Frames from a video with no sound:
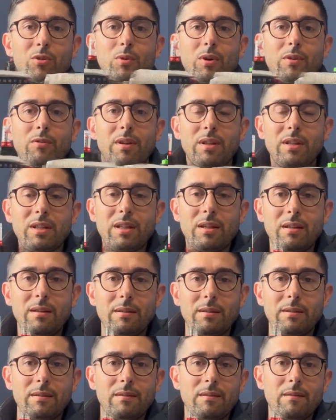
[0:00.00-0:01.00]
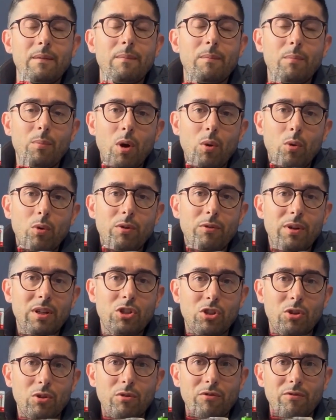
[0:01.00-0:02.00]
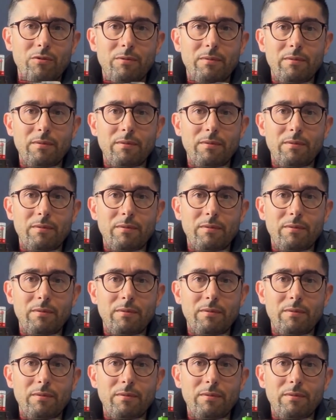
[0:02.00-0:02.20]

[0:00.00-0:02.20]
perfectly, more professional,